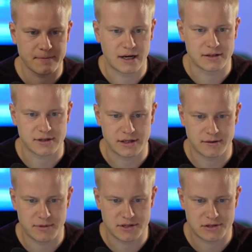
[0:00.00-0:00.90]
I'll try to
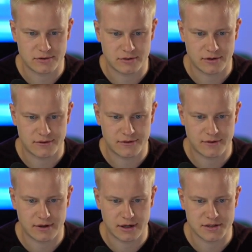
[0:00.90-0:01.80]
be short.
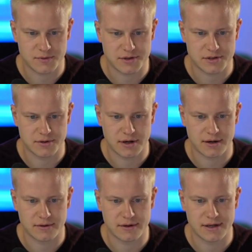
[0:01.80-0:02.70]
I just want to show you
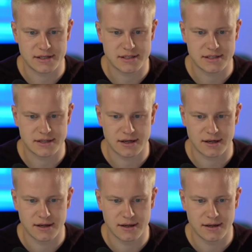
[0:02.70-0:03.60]
how easy the,
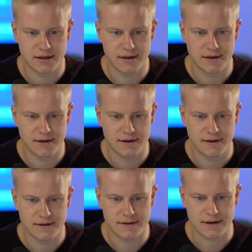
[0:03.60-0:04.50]

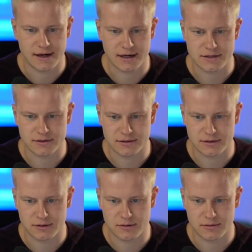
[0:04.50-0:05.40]
the
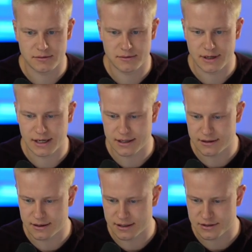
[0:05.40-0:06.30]
actual
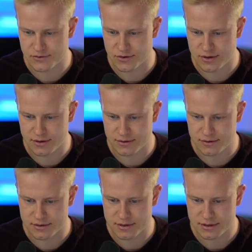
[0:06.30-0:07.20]
editor is to
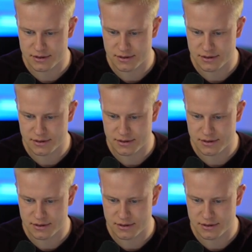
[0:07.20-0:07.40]
use.